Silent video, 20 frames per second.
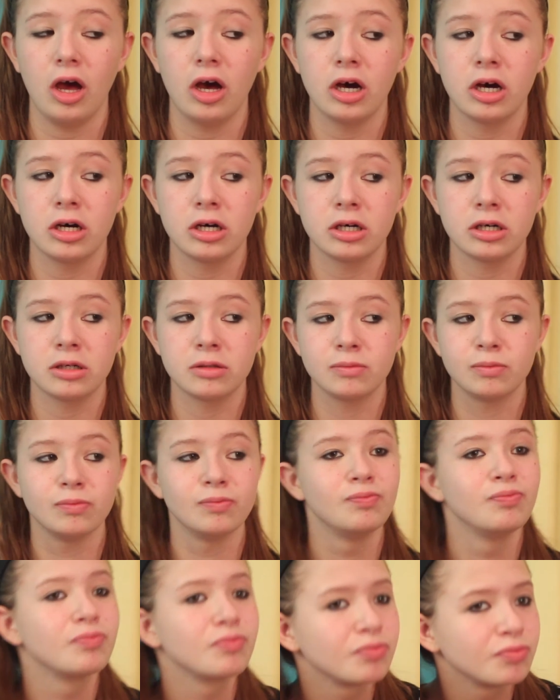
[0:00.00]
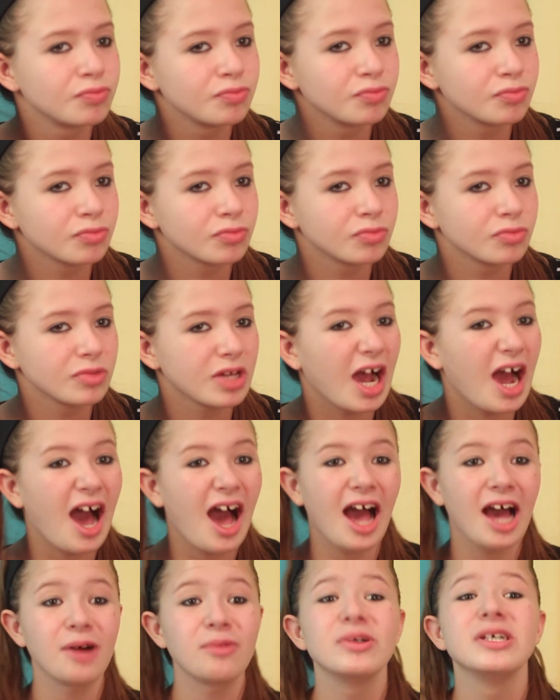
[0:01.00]

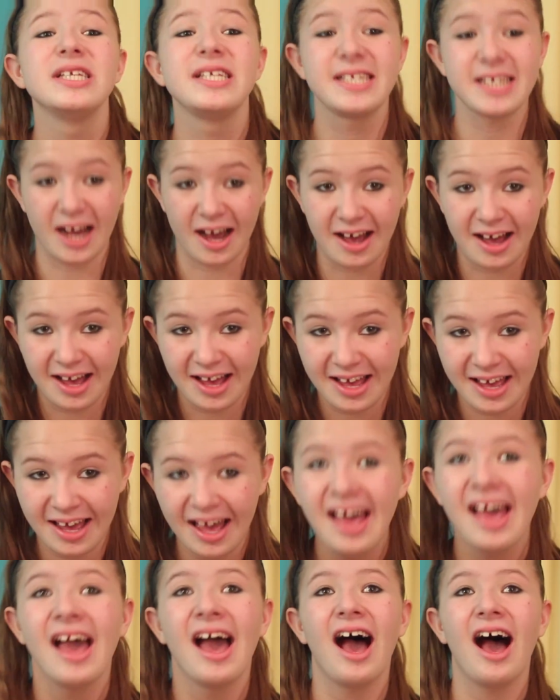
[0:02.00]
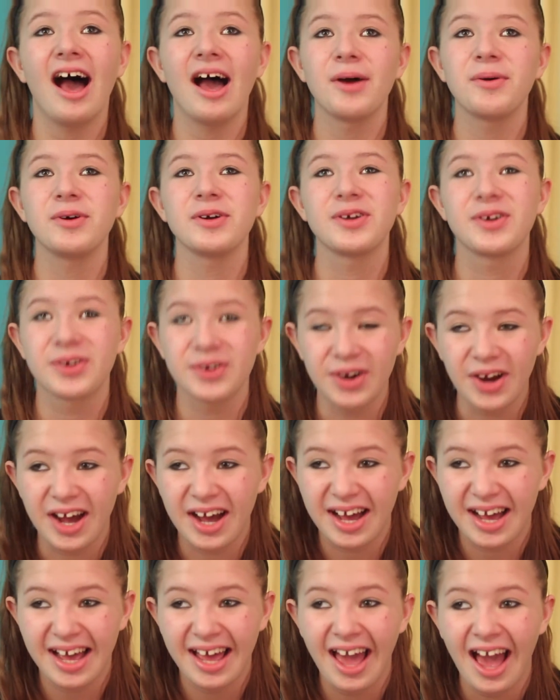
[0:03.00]
I would die, I would
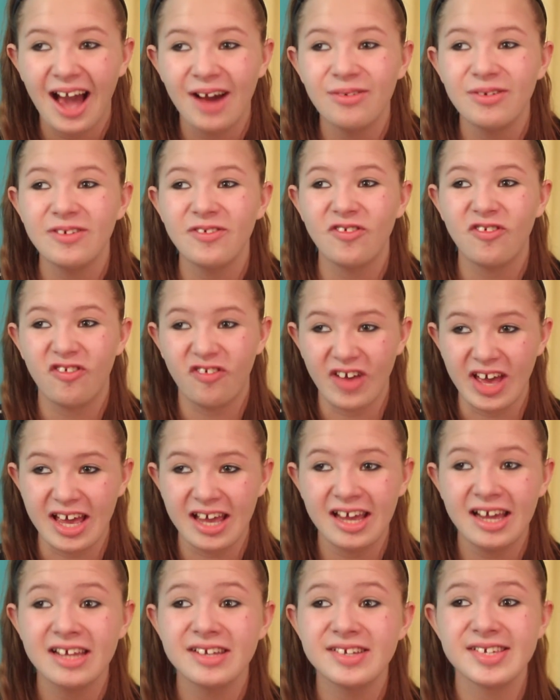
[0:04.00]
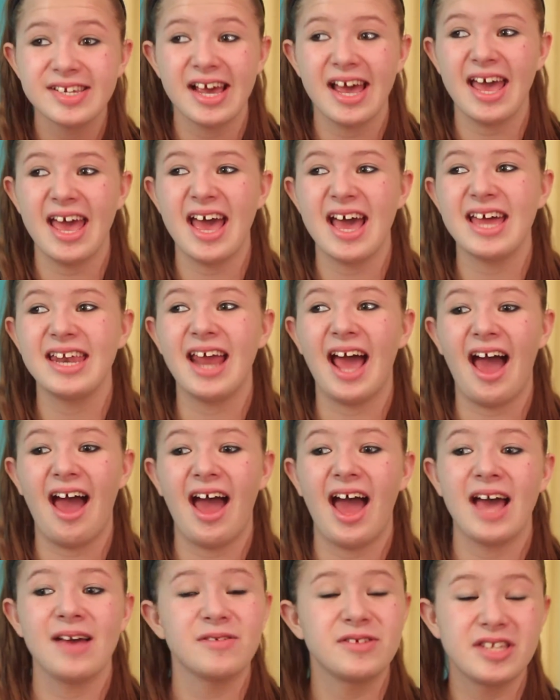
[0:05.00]
cry, I would faint, and
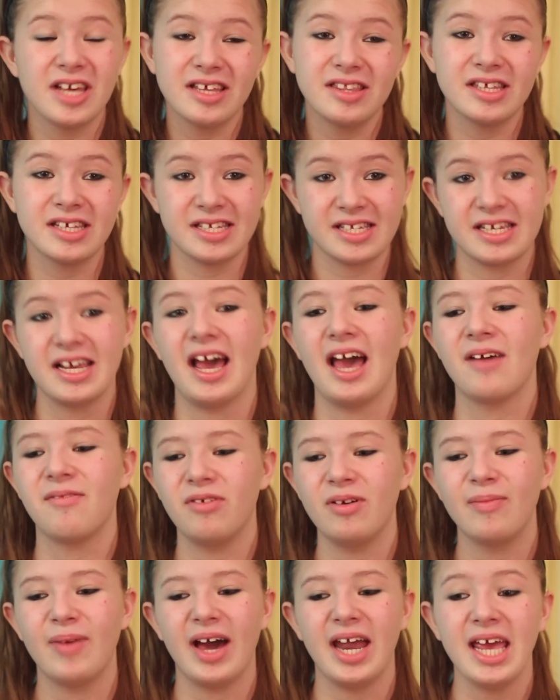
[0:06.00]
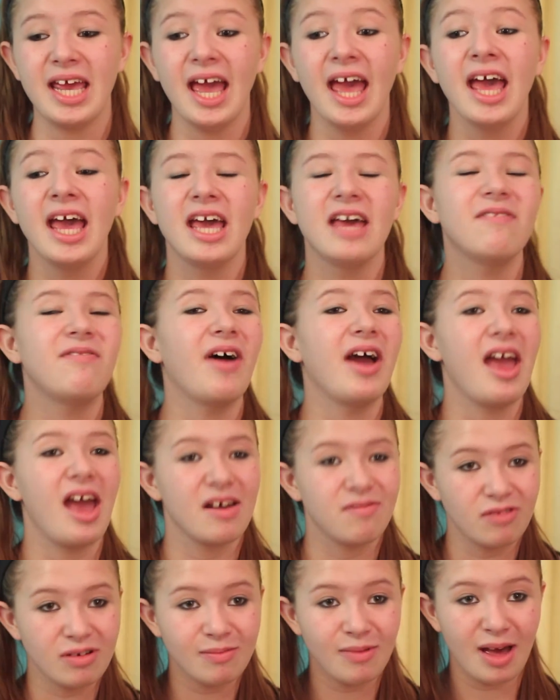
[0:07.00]
I've said this to everybody. If I
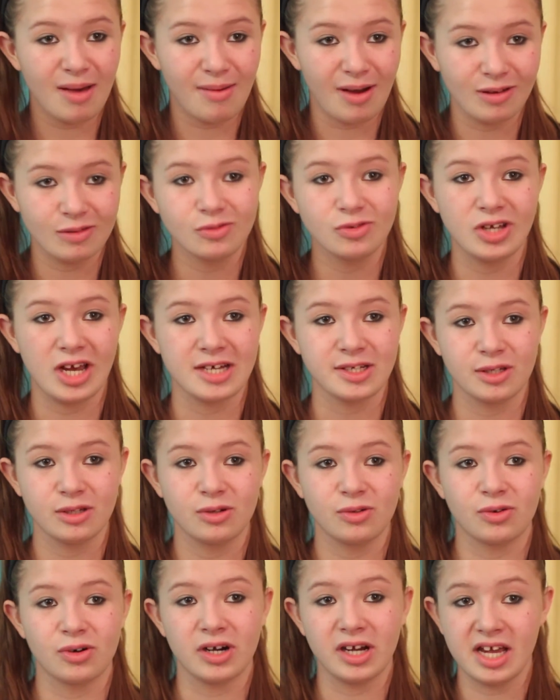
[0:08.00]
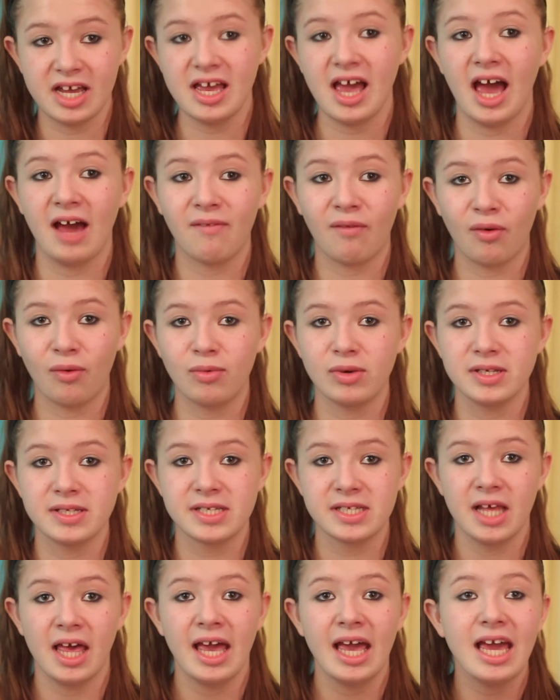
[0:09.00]
ever met Michael Jackson or he ever
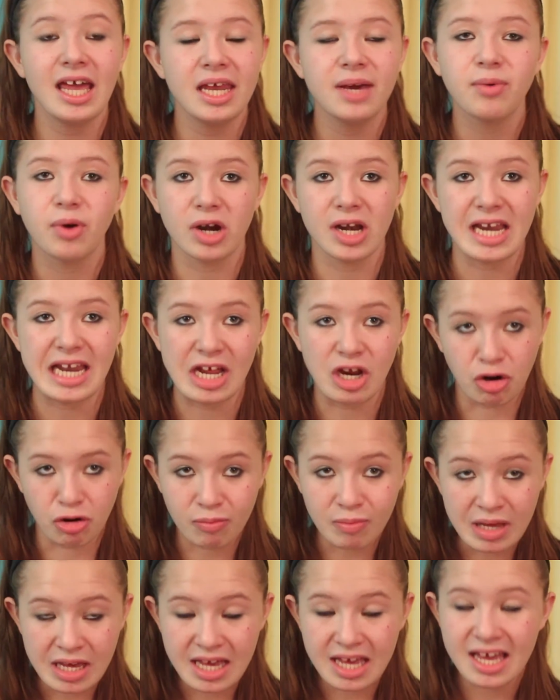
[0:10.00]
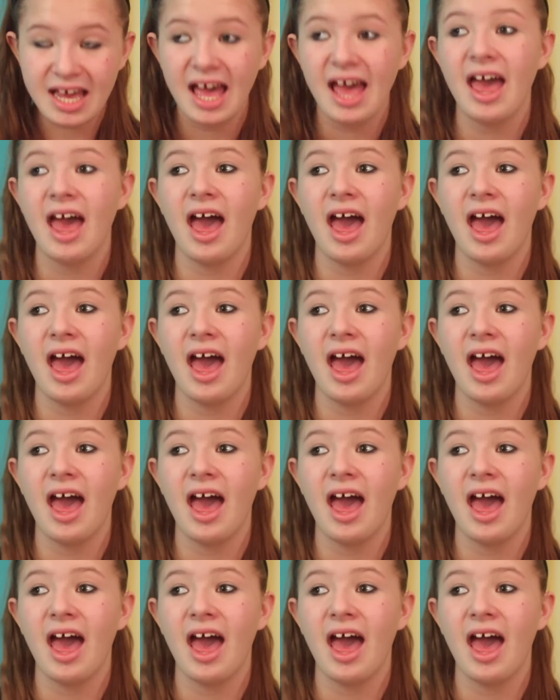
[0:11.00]
was anywhere near me,